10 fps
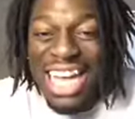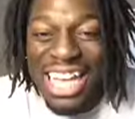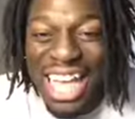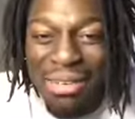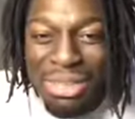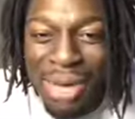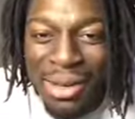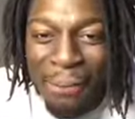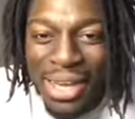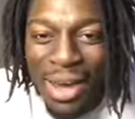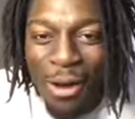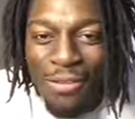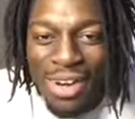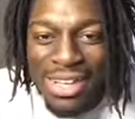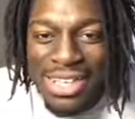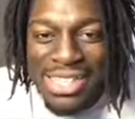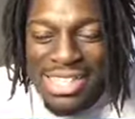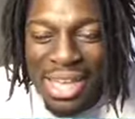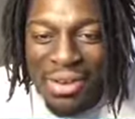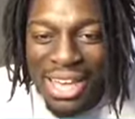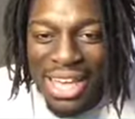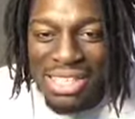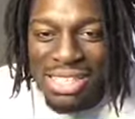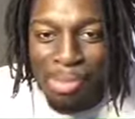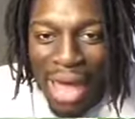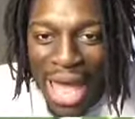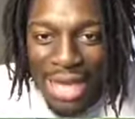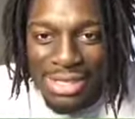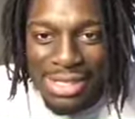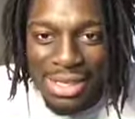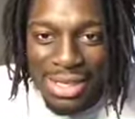the about to be over. Still getting smacked.